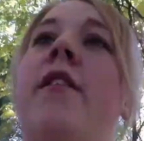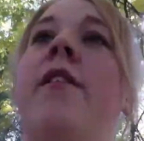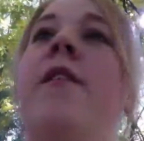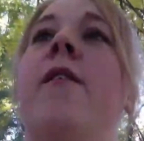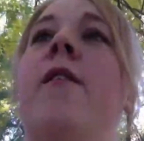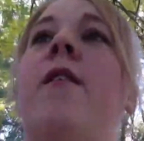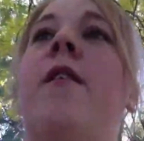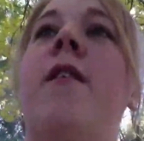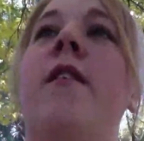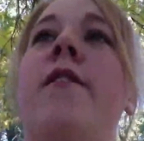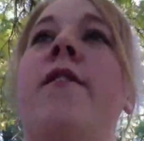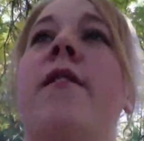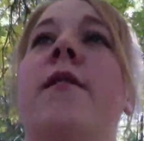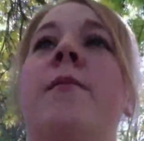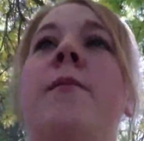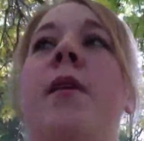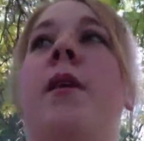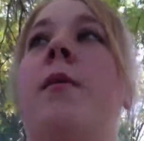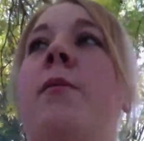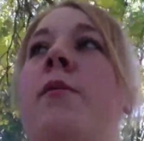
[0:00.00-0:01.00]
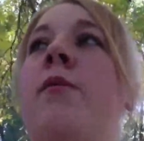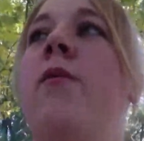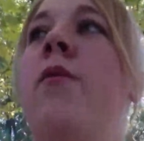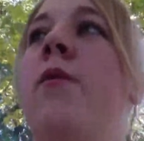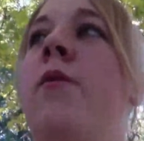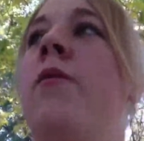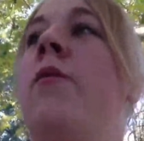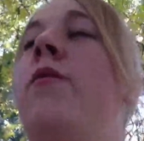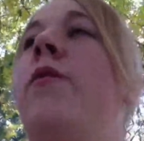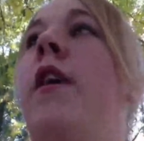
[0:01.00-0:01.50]
There are some people
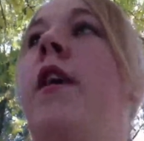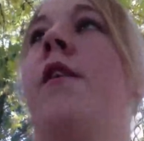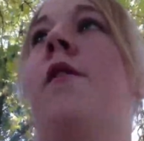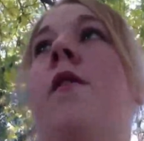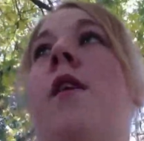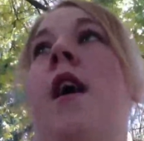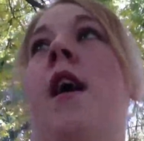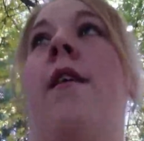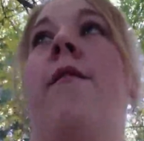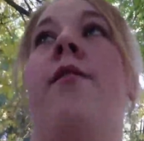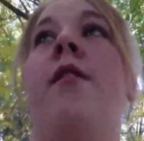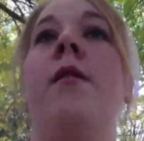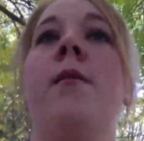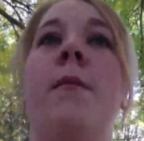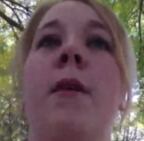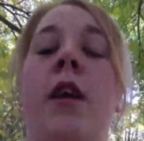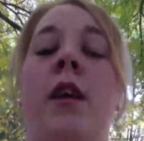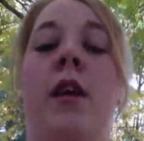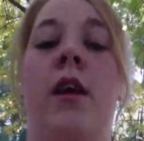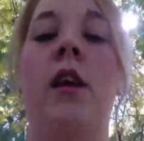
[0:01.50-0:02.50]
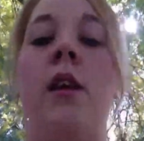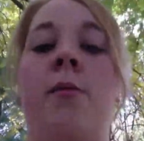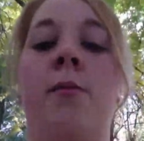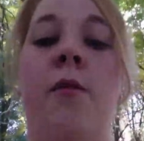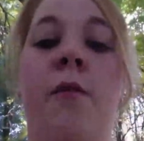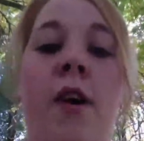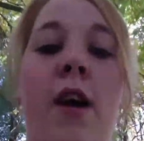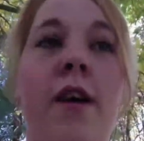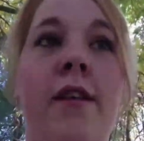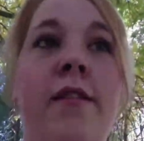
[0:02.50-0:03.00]
who they don't have them and he
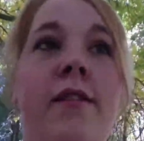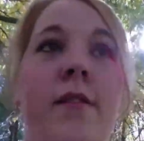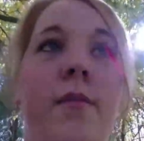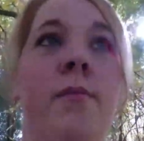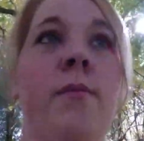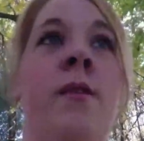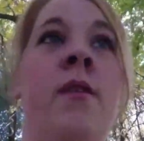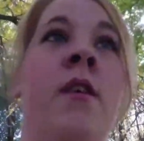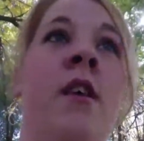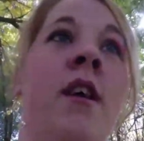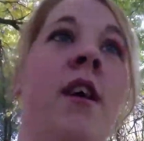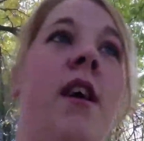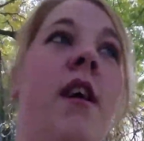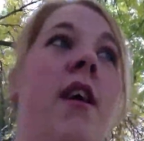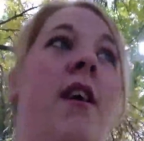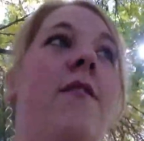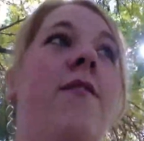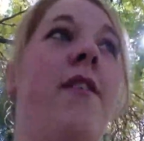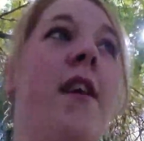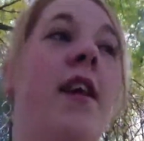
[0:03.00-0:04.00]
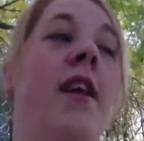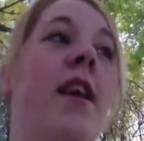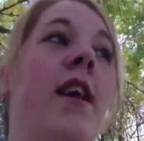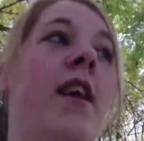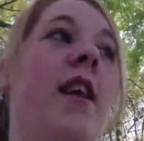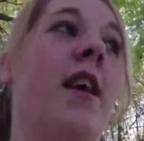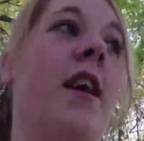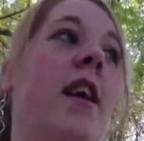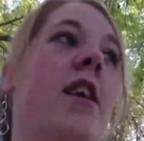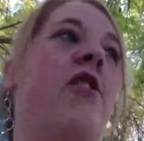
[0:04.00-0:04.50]
provides them if they
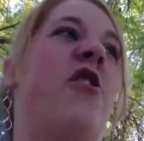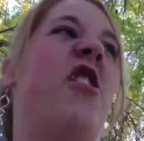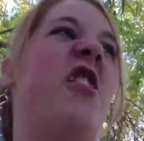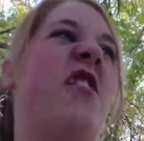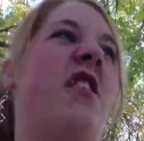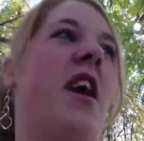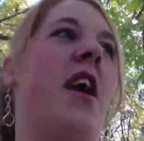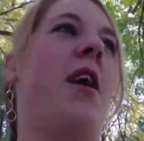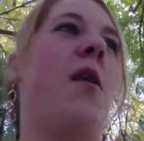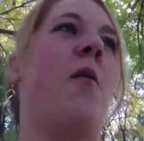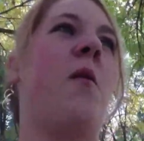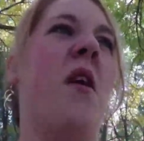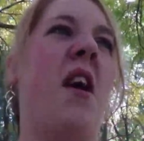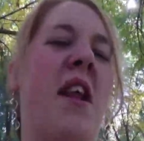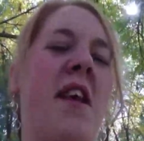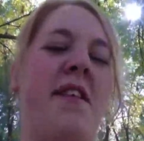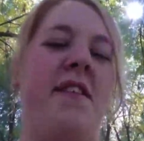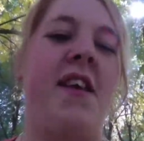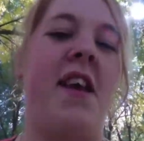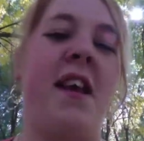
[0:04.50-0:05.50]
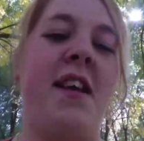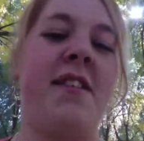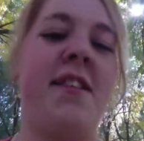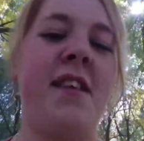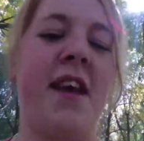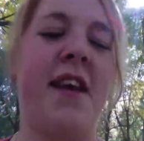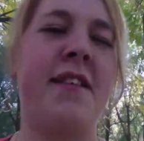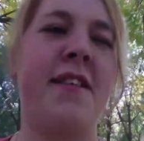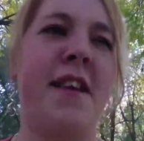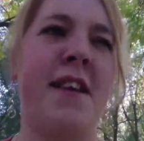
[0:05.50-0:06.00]
need it. And she's like, What is he, a
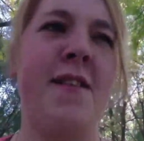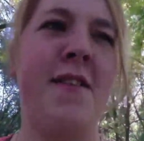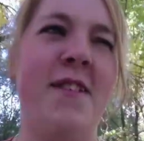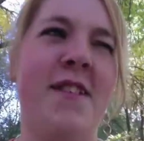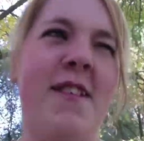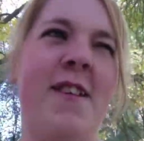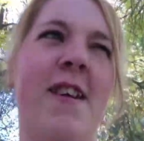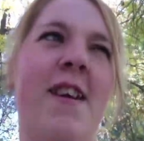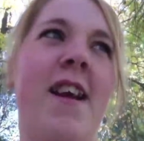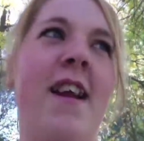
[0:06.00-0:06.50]
sex counselor?